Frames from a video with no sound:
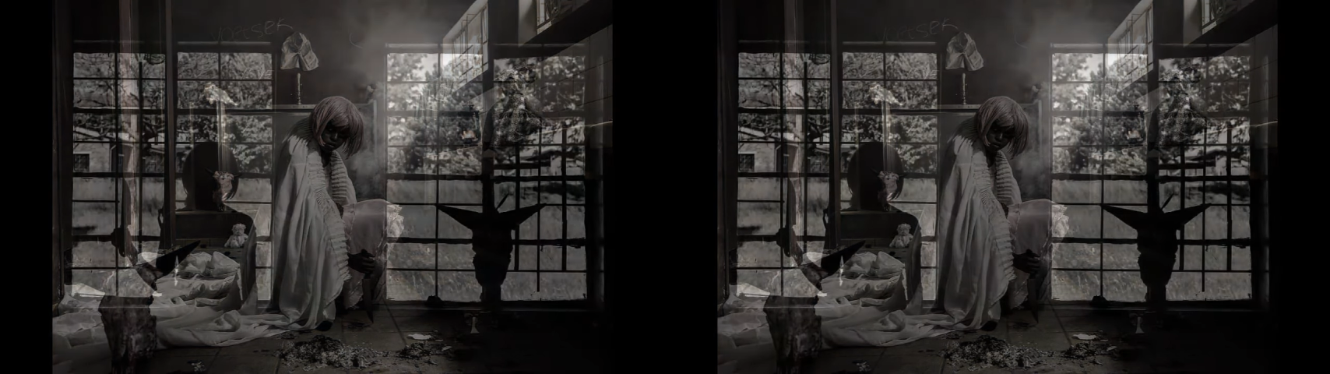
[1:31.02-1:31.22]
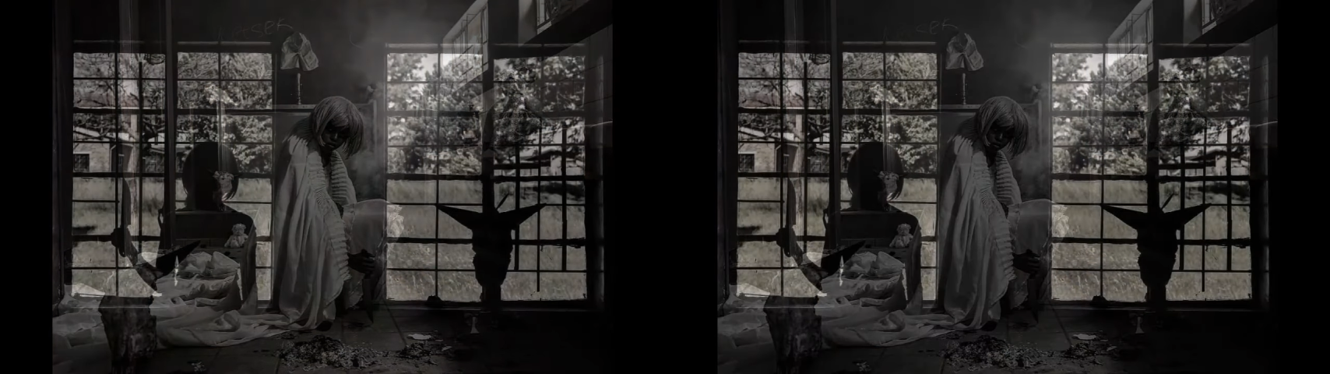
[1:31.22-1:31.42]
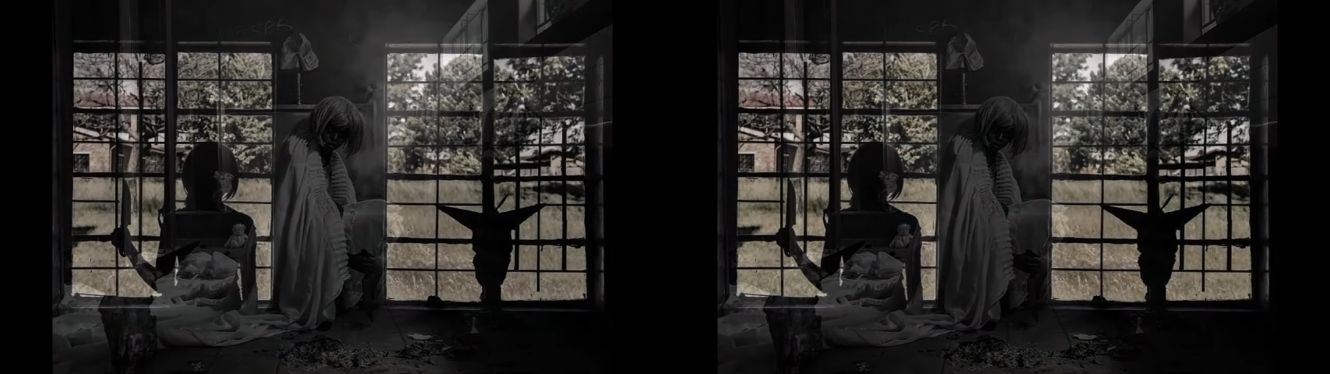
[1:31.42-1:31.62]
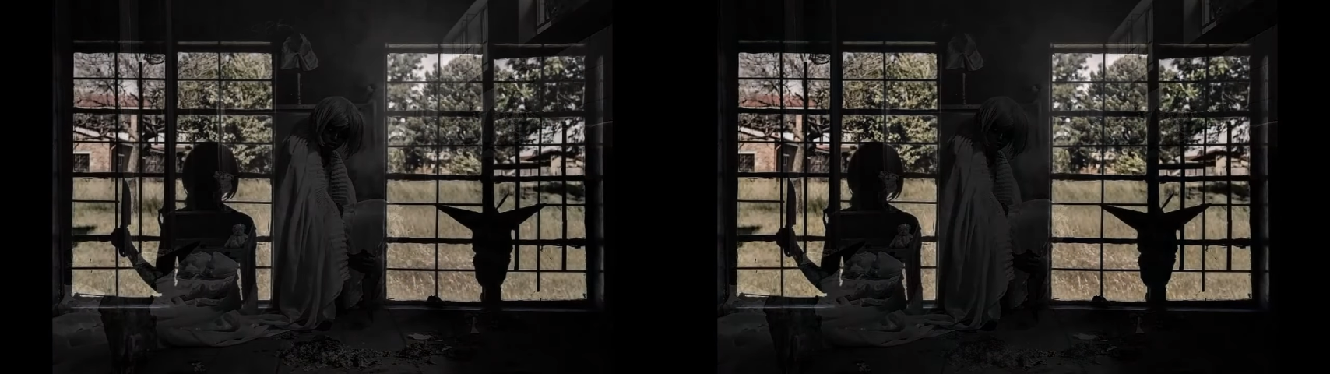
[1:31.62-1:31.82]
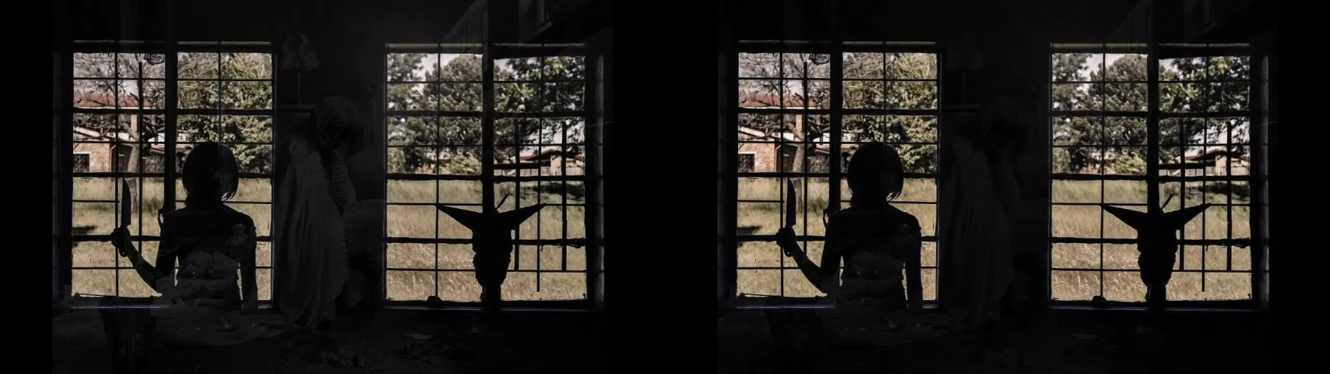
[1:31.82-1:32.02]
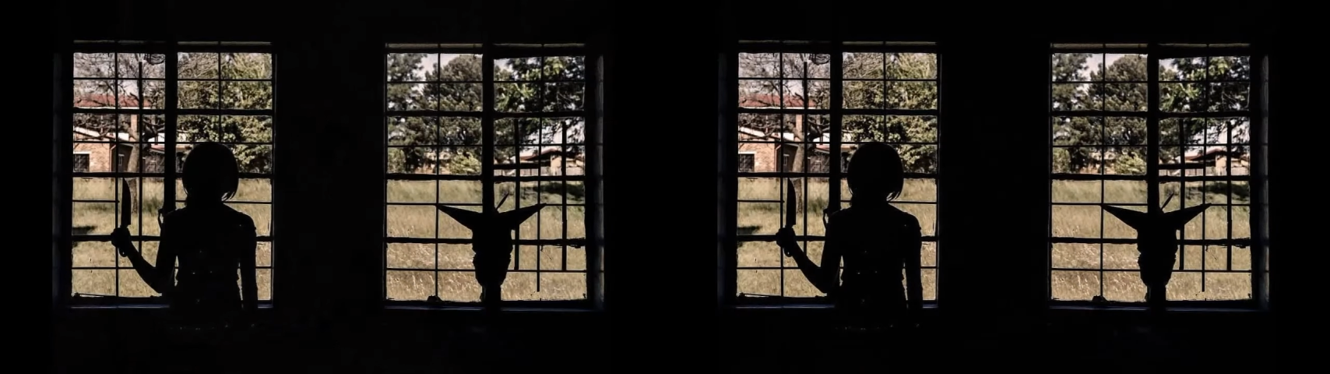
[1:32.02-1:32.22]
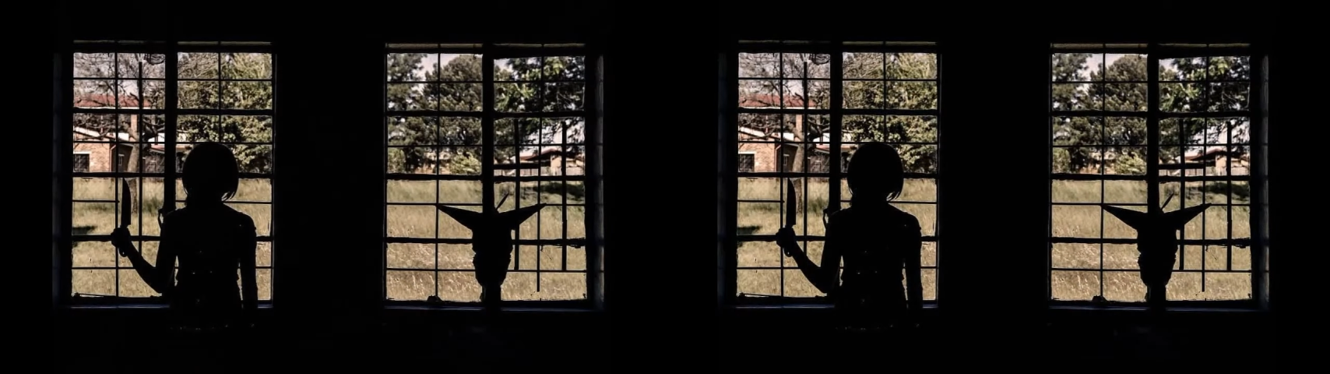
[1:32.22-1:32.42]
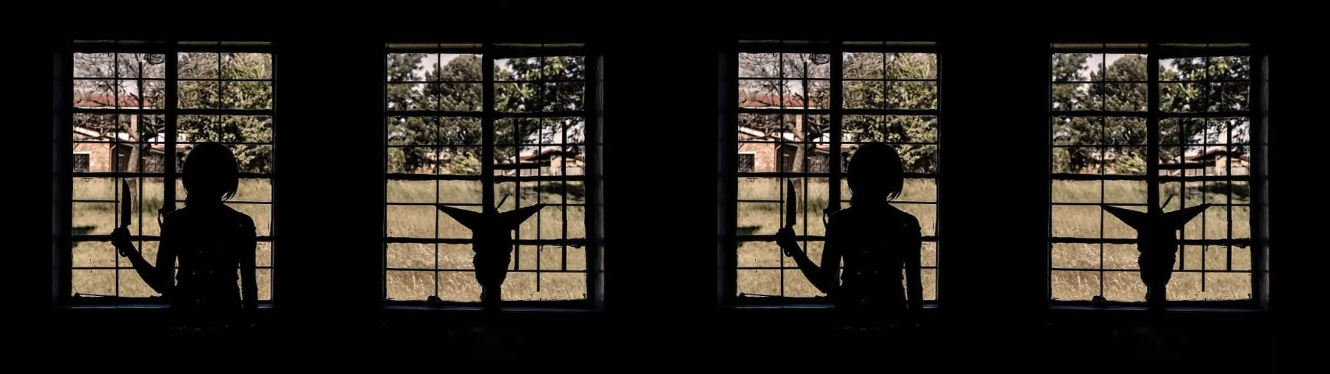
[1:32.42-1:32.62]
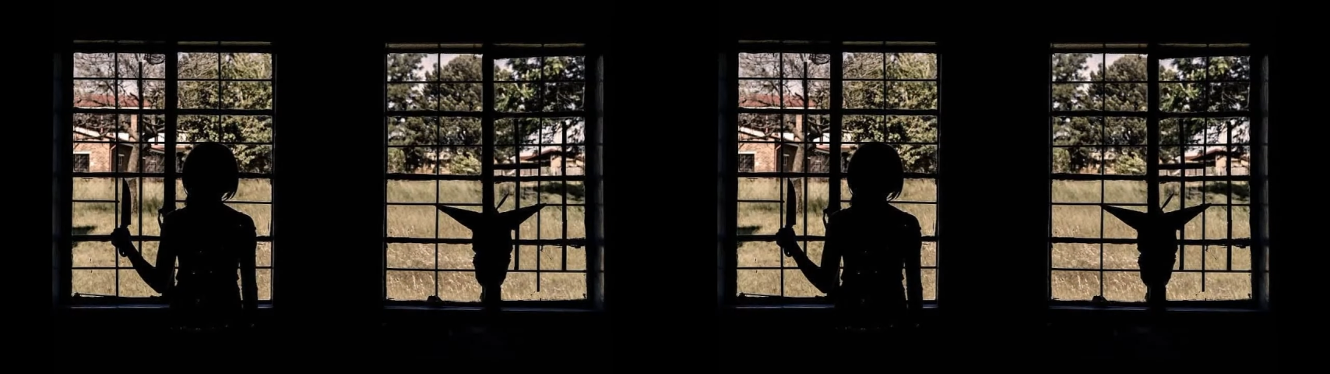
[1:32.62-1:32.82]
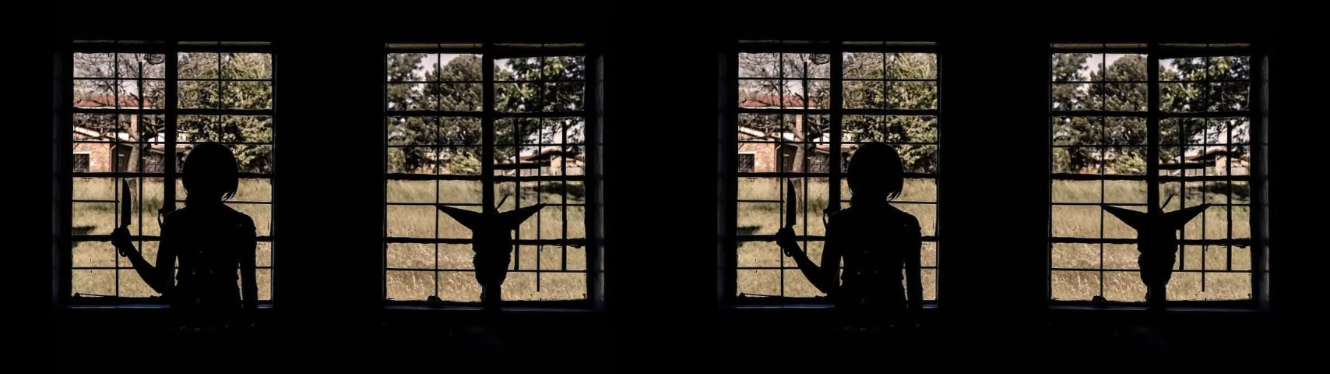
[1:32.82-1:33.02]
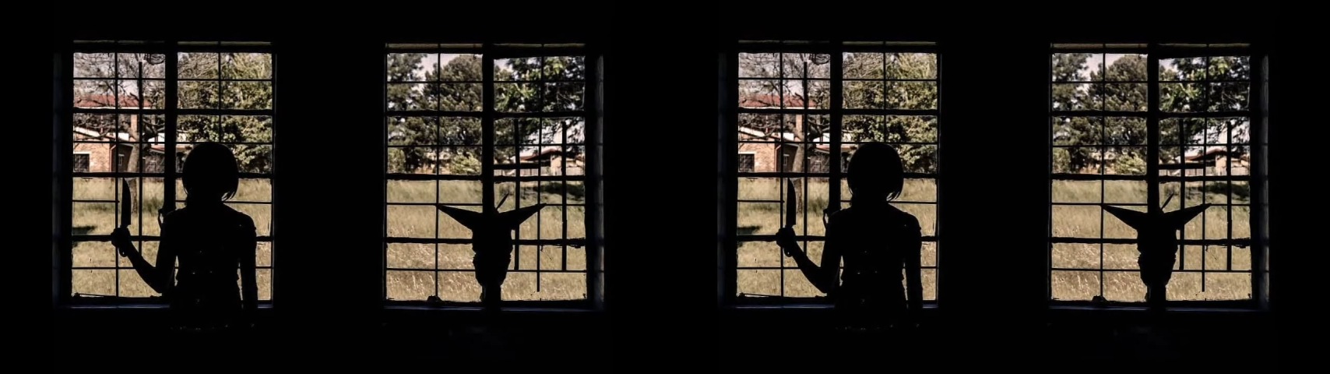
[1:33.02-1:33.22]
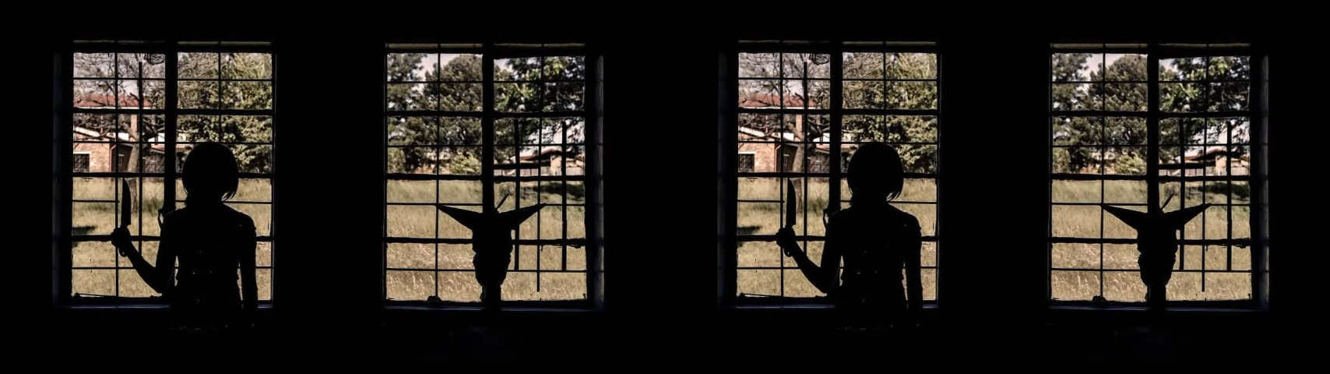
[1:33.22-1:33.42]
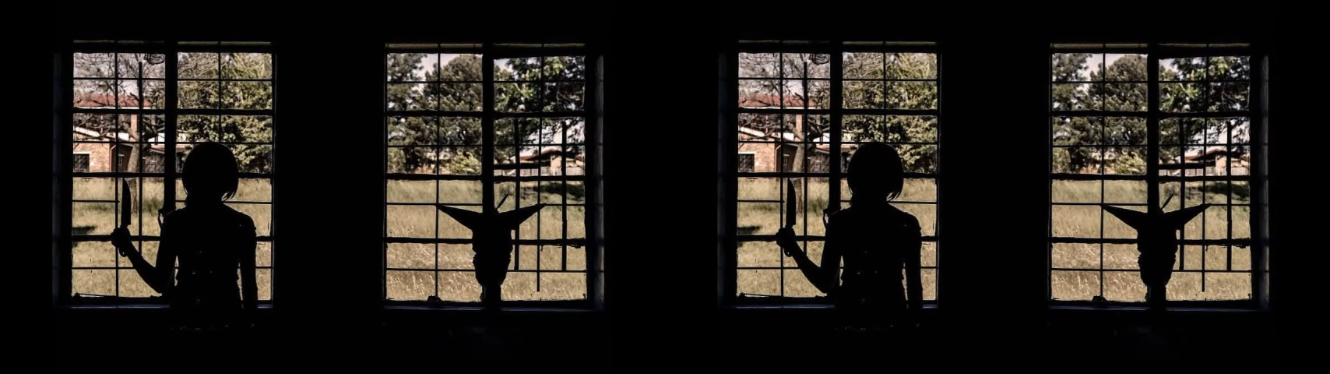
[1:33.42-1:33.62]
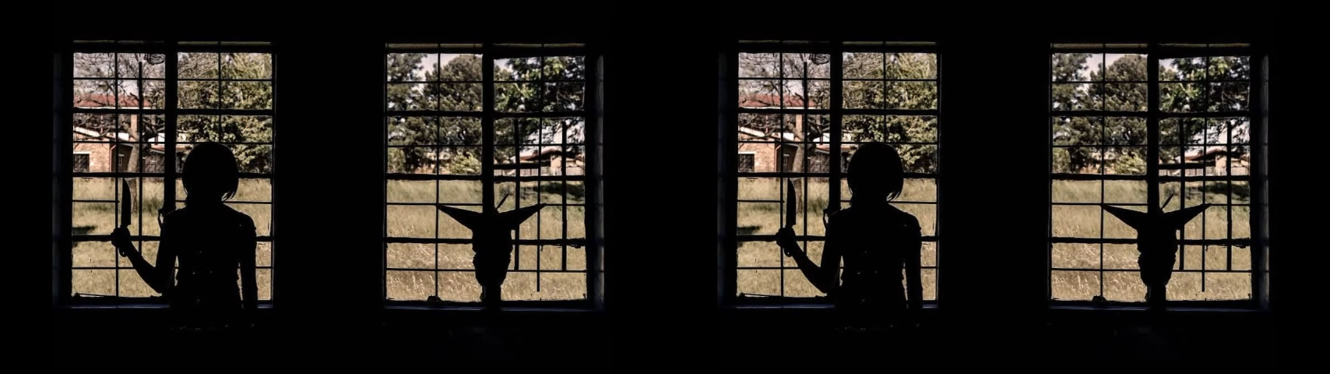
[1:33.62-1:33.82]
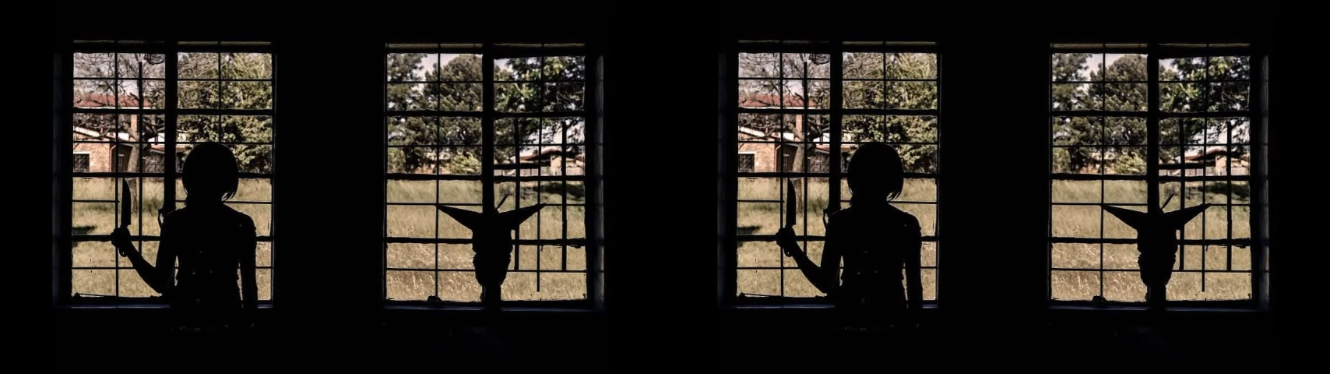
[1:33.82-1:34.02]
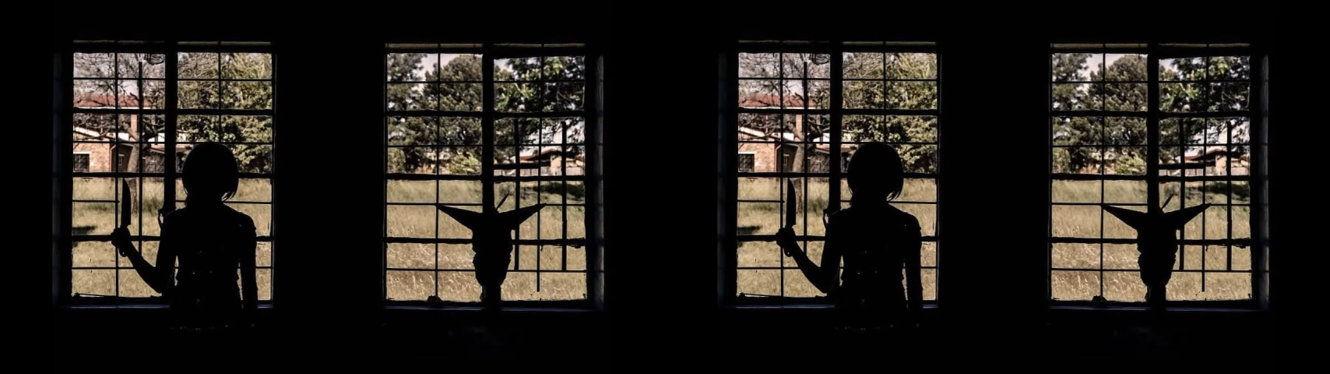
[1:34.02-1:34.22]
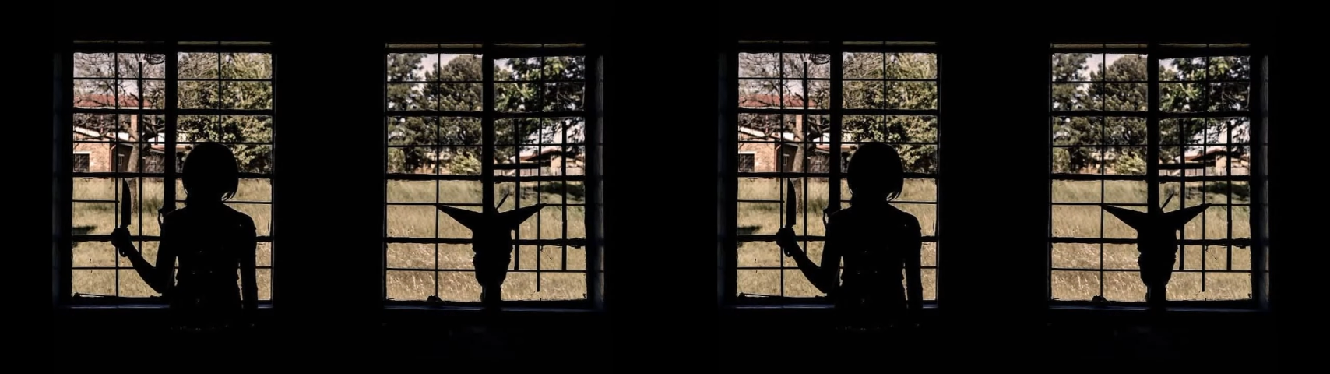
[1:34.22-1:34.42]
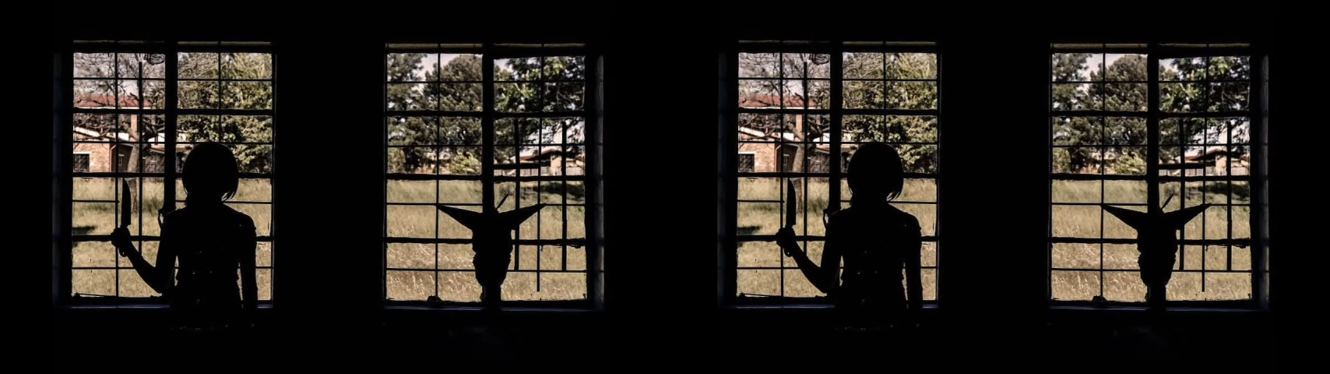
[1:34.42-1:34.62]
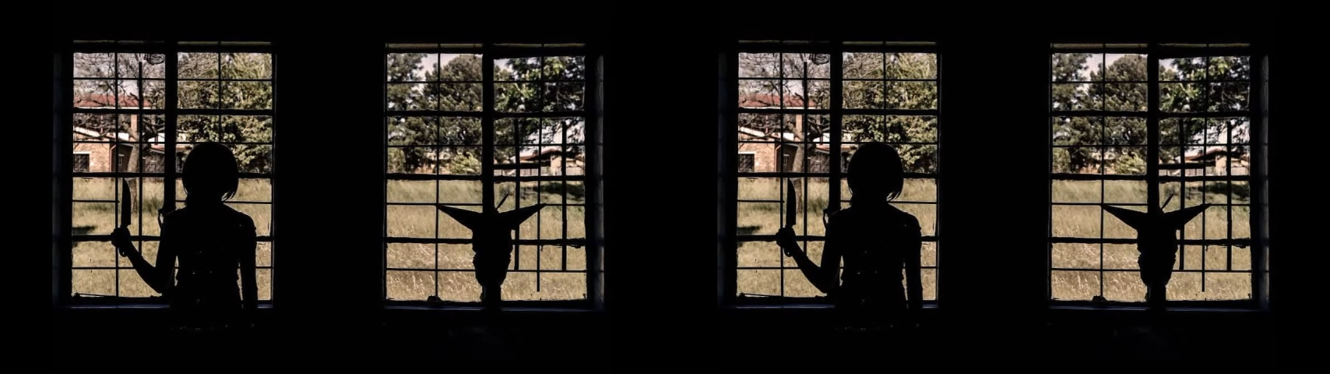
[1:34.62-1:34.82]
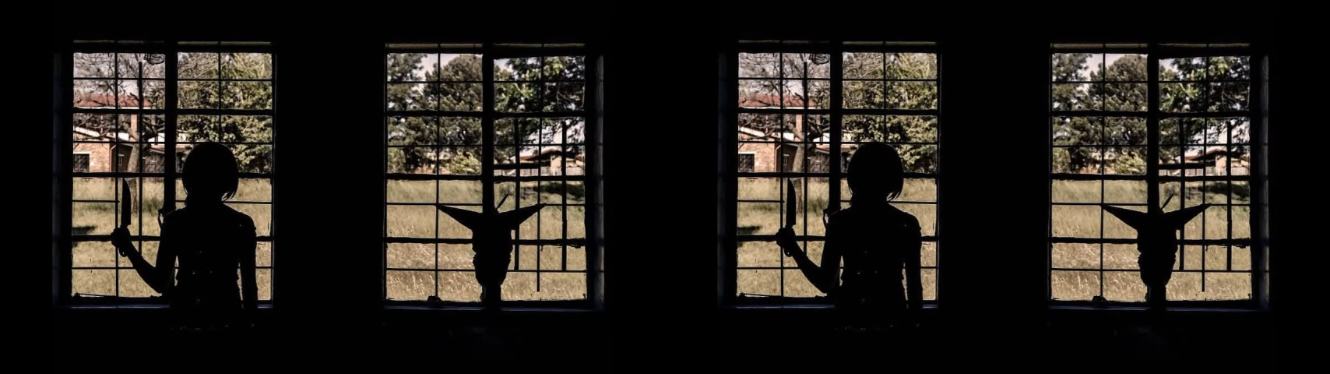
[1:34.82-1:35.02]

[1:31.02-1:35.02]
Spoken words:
Nobody's mouth can be seen.